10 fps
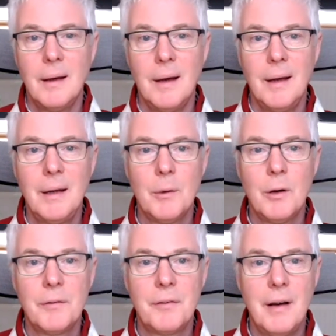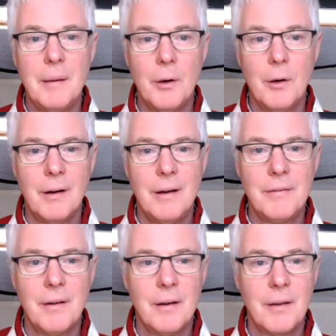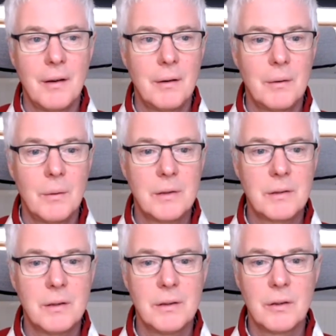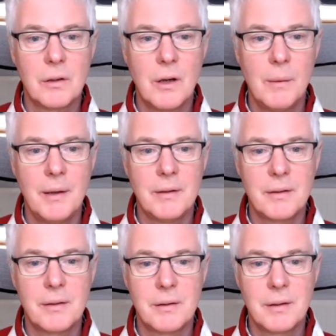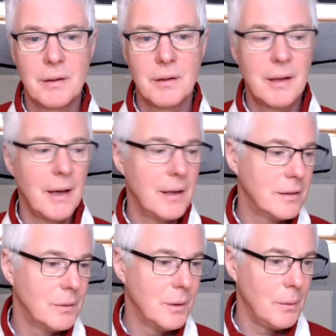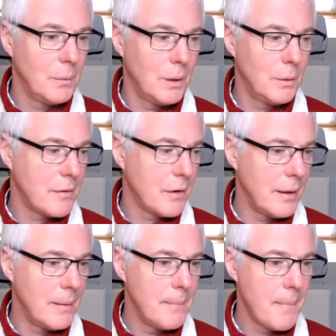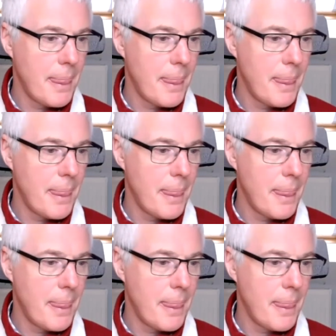Any more for any more? Any further questions or comments to communicate to while, while we've got him?